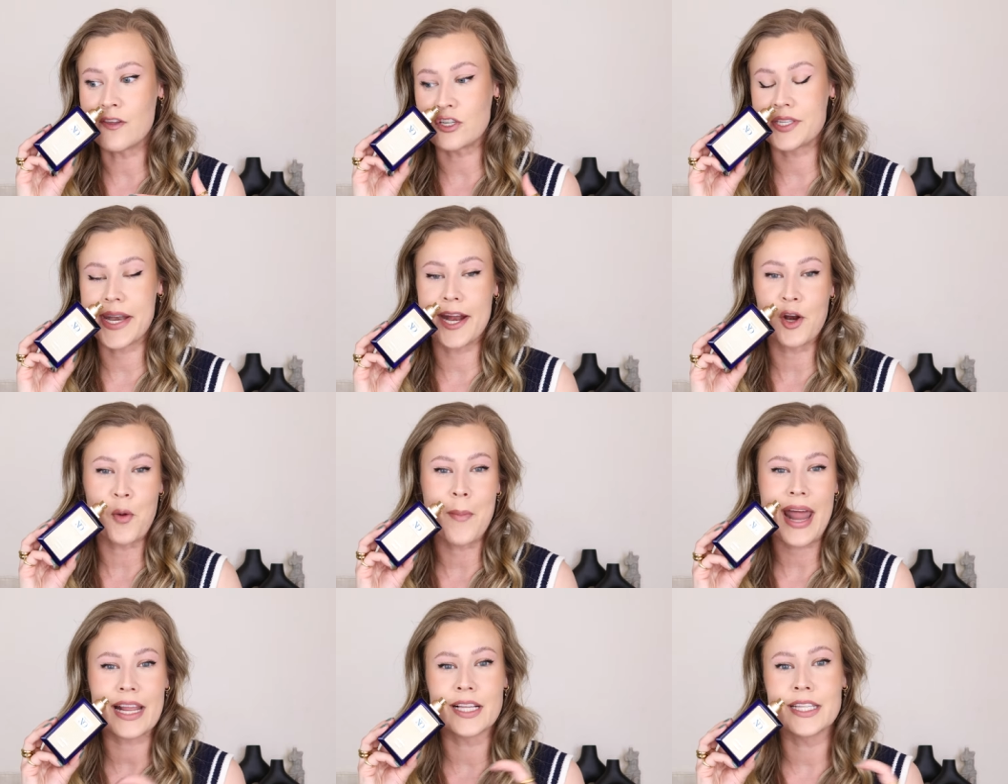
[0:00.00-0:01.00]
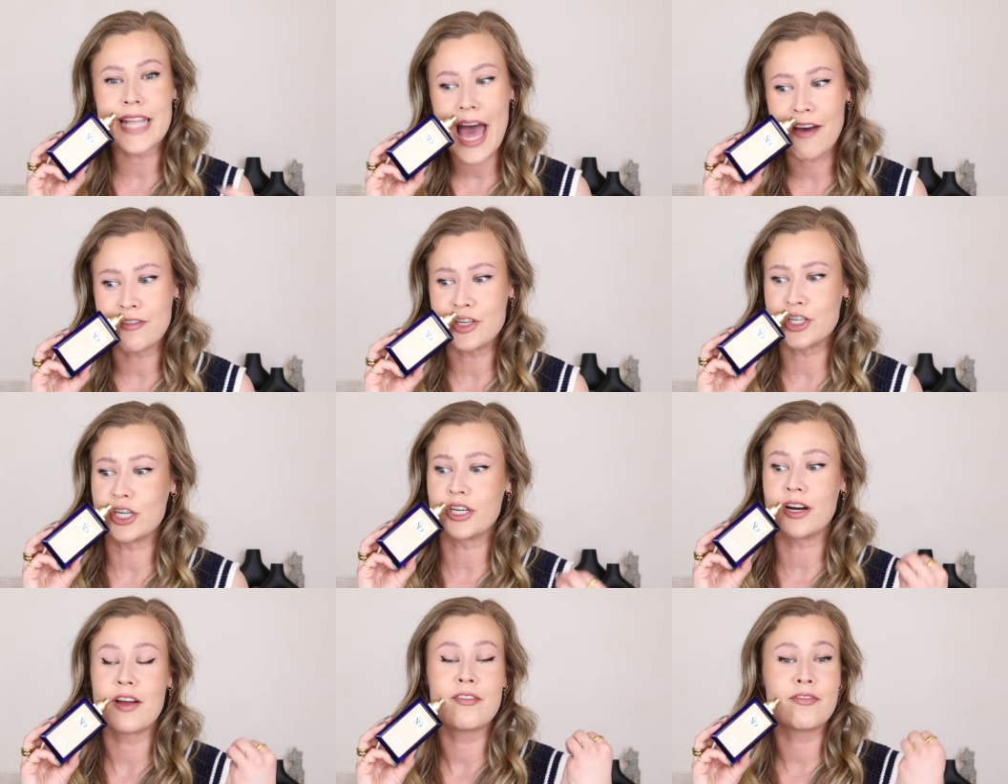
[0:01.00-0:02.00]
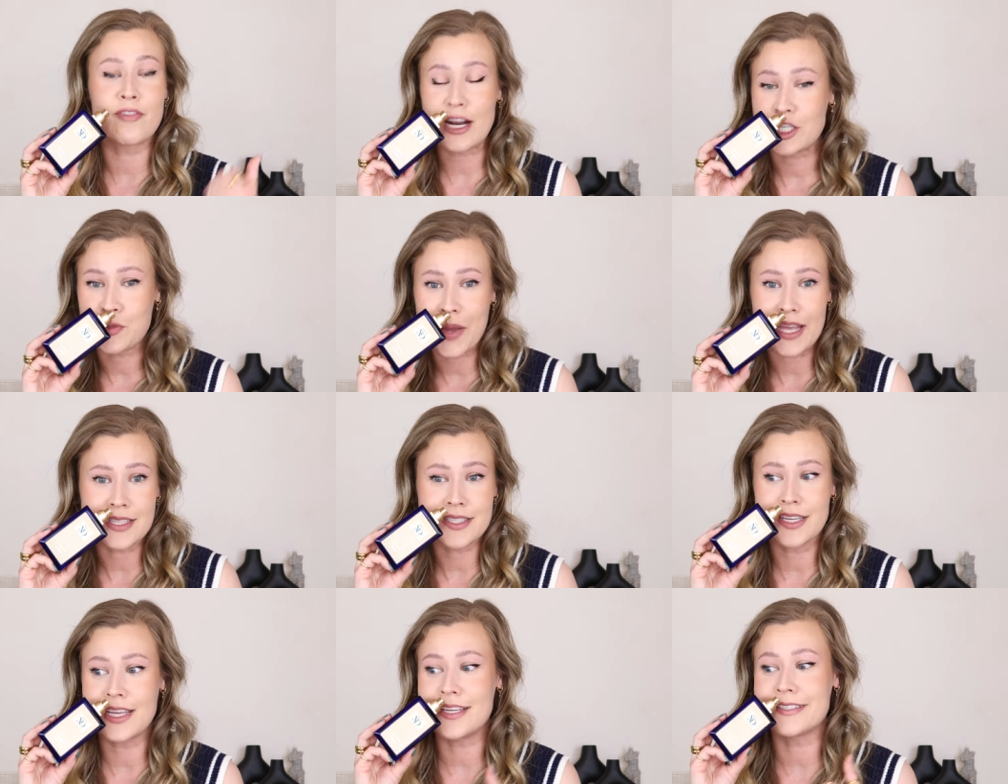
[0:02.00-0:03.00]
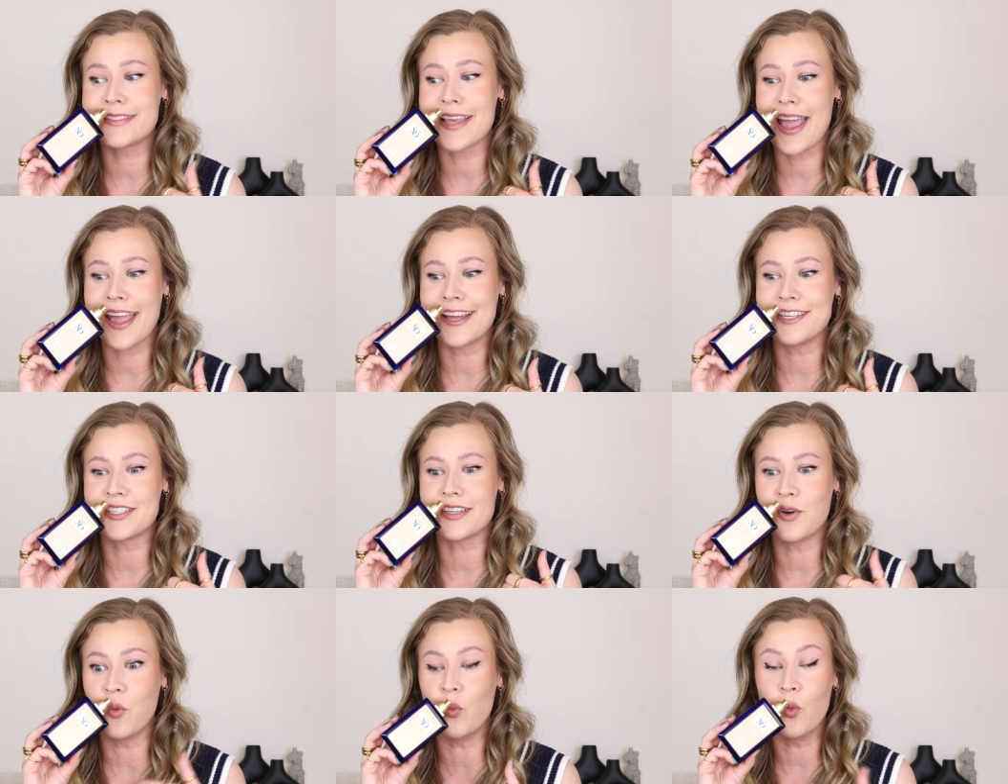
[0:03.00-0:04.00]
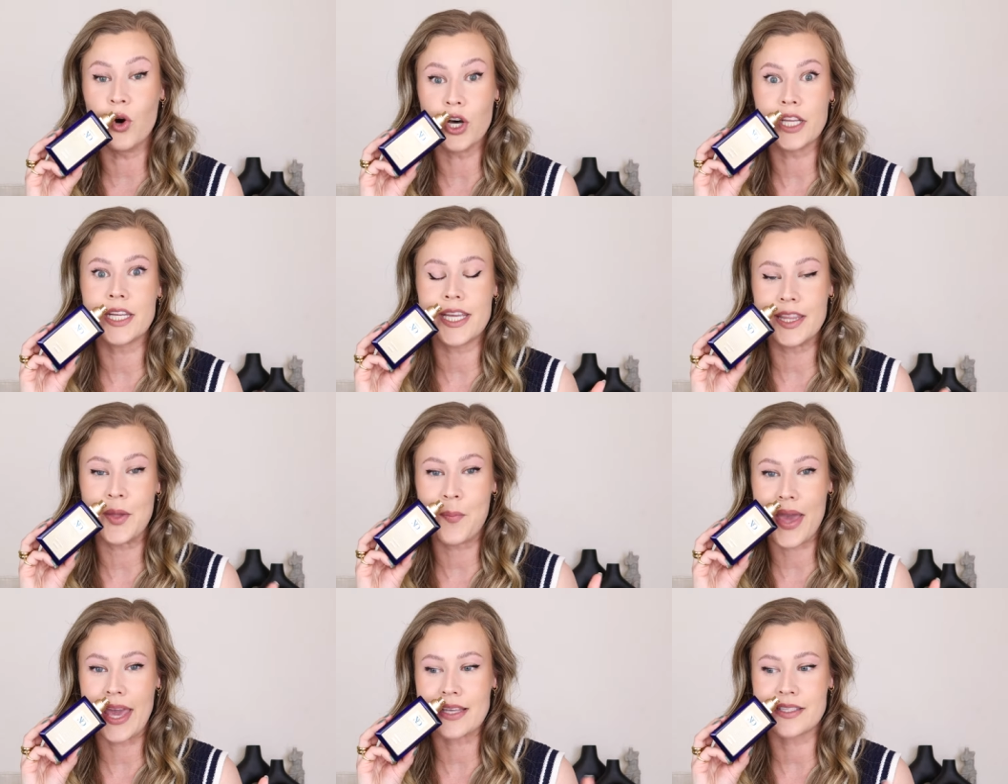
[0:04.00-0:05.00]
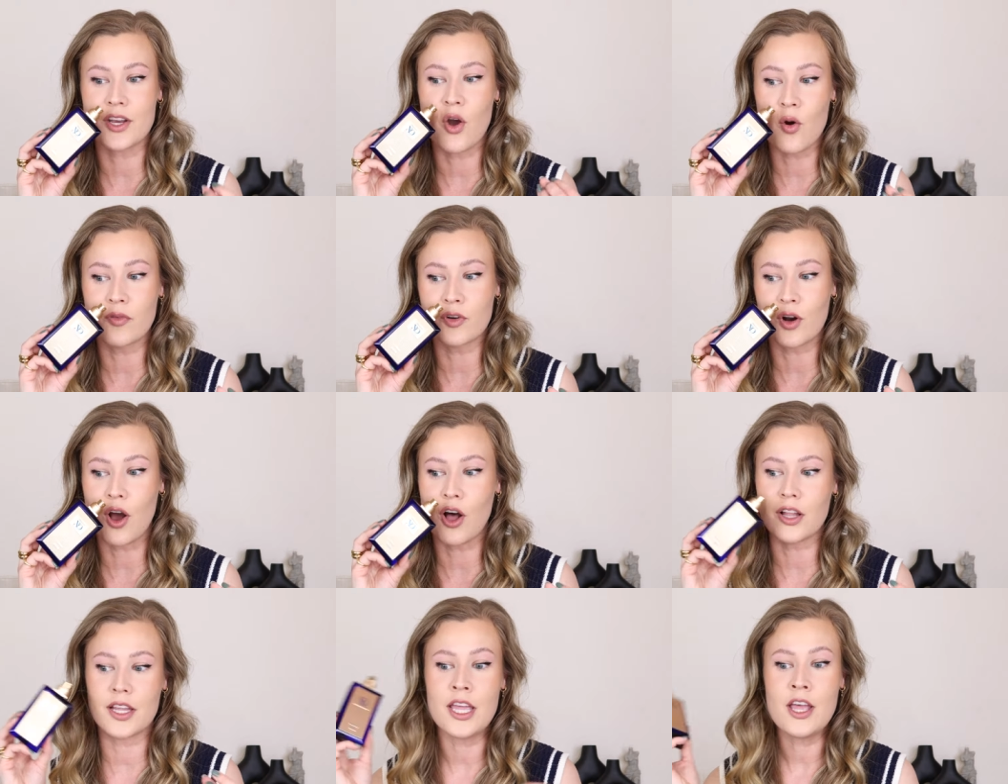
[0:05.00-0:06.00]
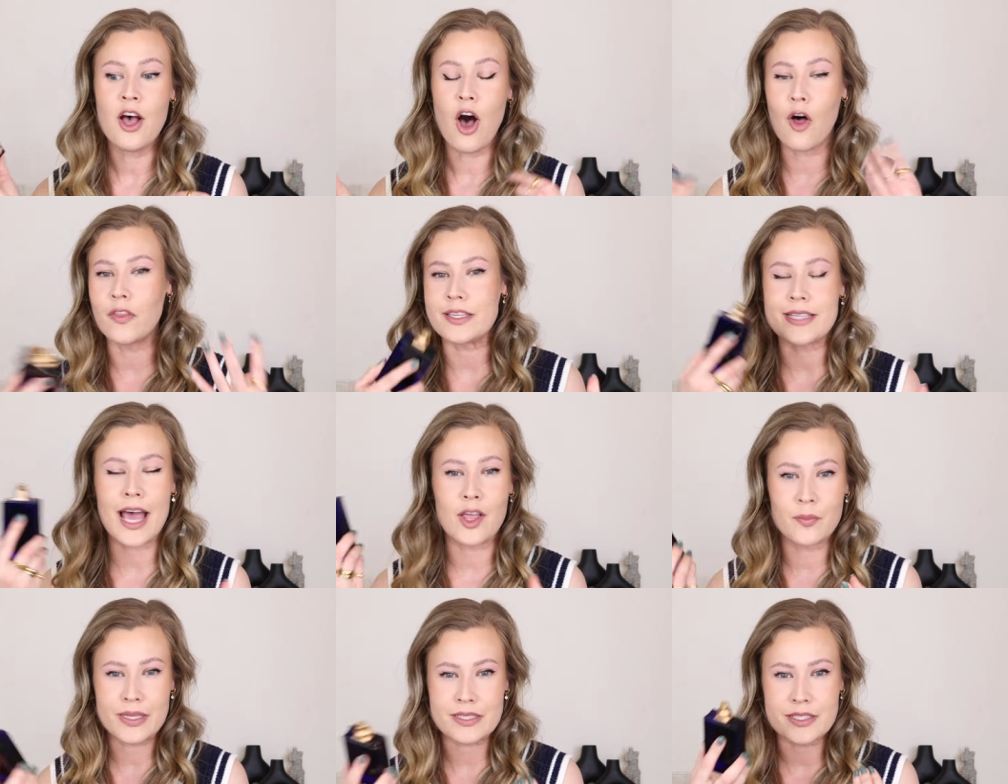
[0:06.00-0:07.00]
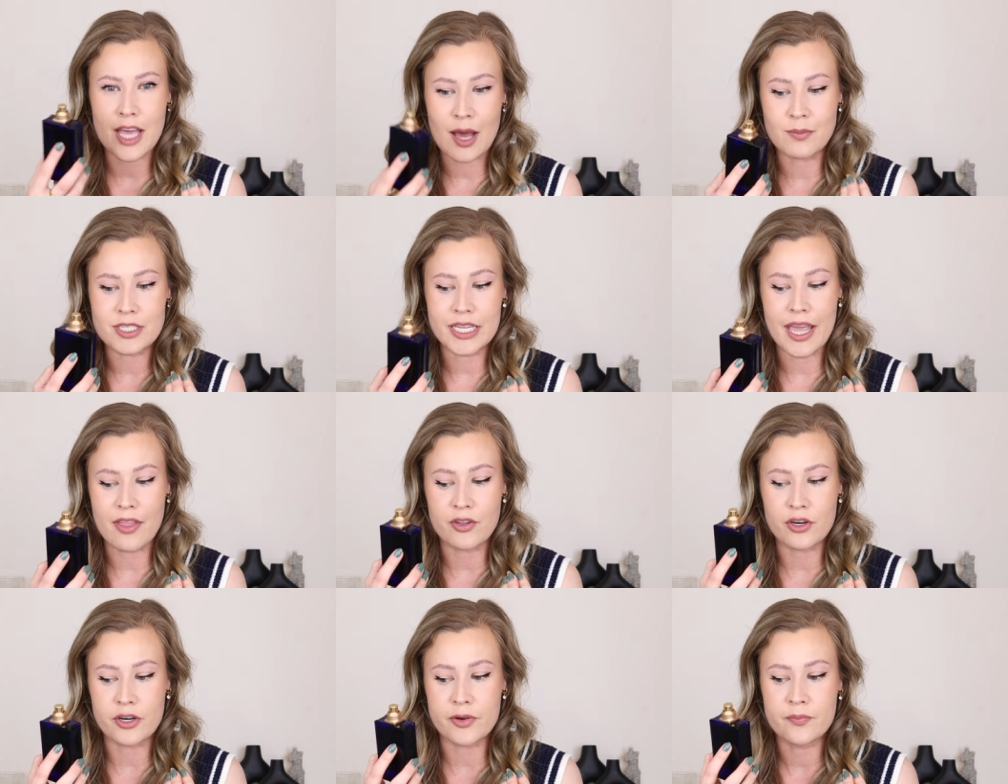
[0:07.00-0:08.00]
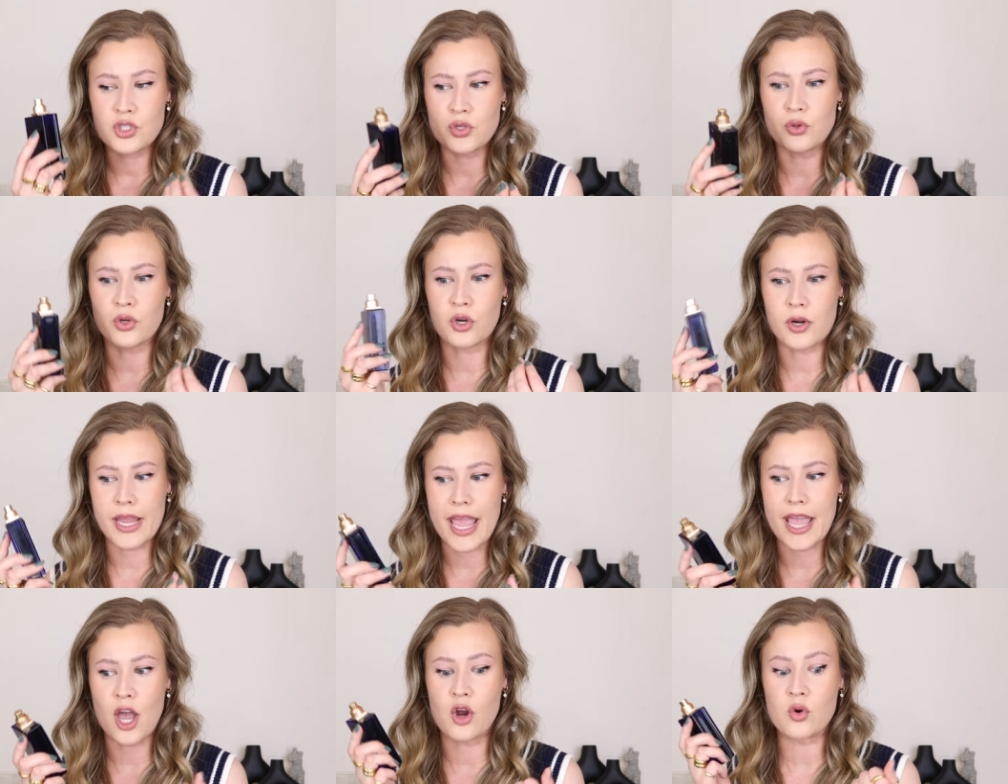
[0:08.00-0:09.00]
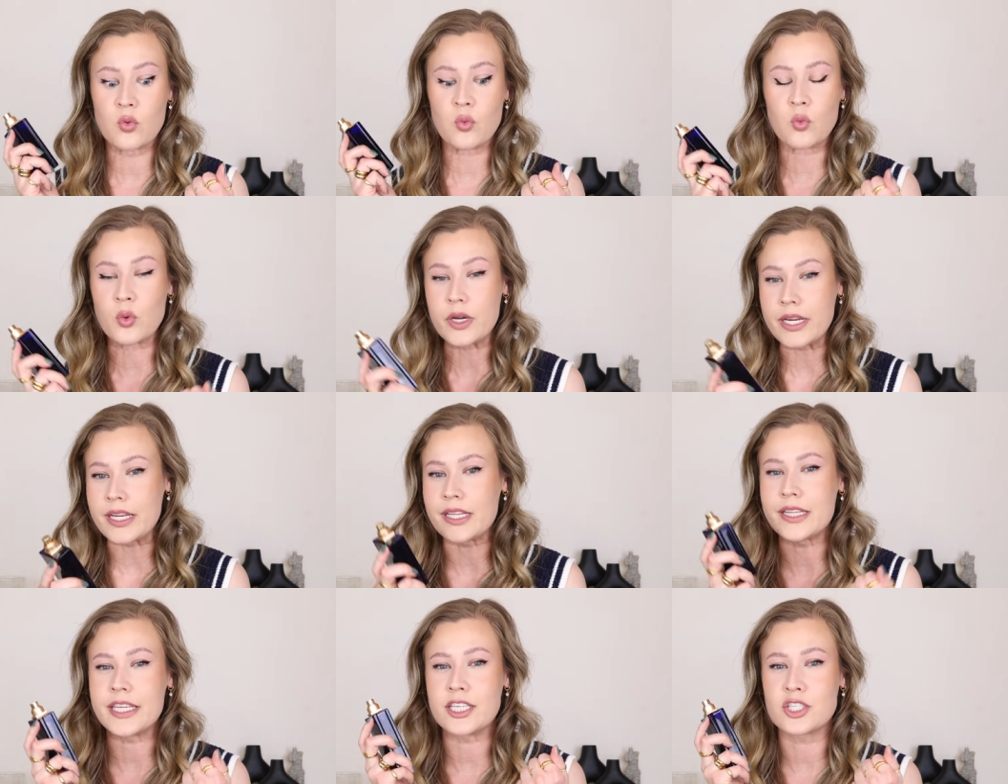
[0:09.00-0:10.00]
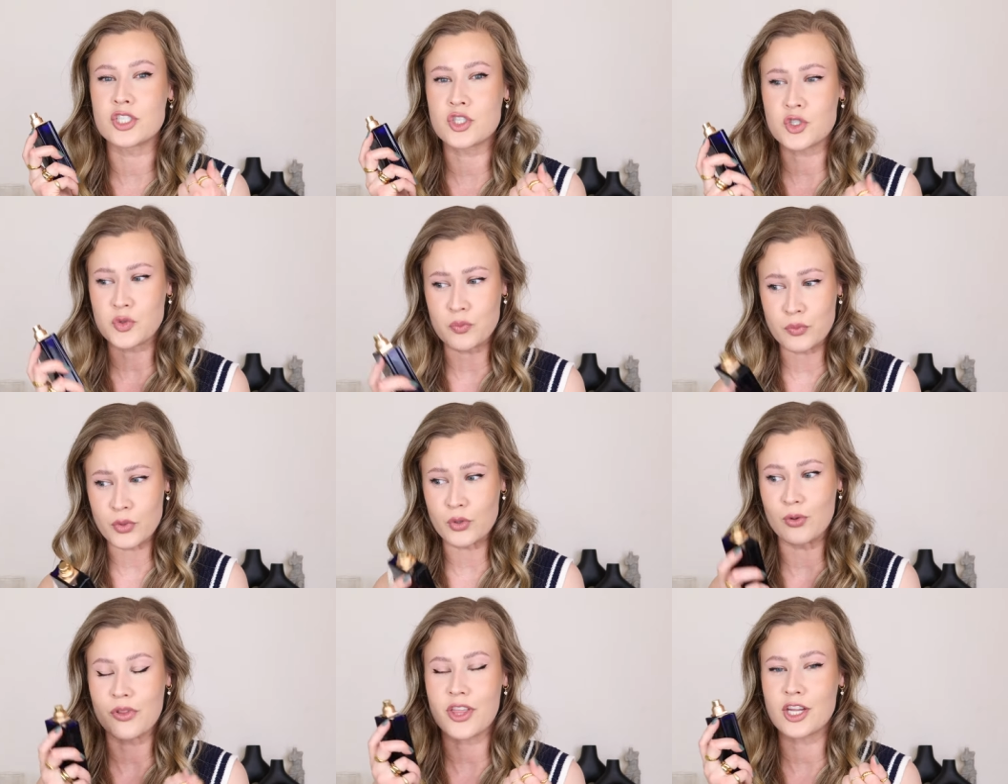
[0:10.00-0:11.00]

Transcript: There's an aromatic lavender, fresh spiciness and wood in the base. And overall, all these elements come together to create a really smooth,